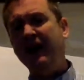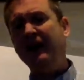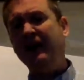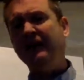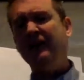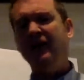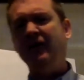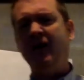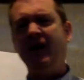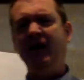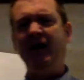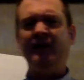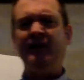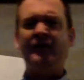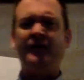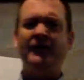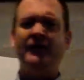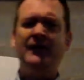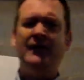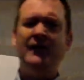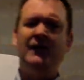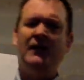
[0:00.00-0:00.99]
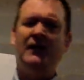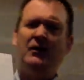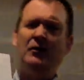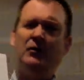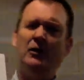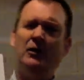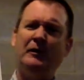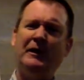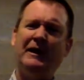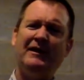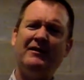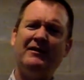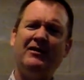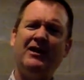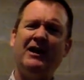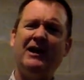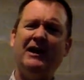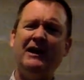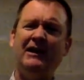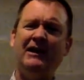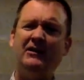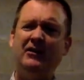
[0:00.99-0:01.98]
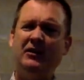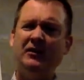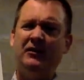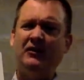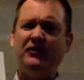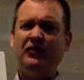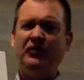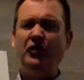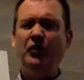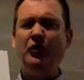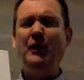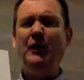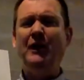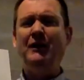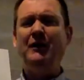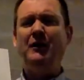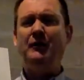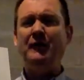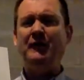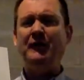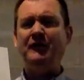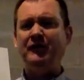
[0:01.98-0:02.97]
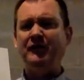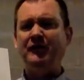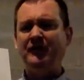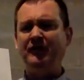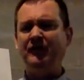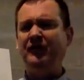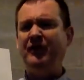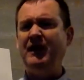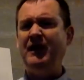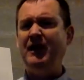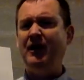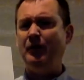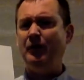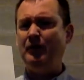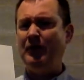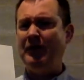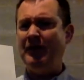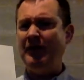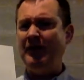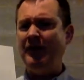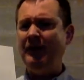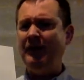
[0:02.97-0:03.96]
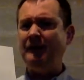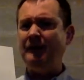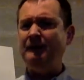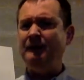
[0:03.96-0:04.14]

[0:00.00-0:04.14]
in class, where we had a tiny little 2-element TLB,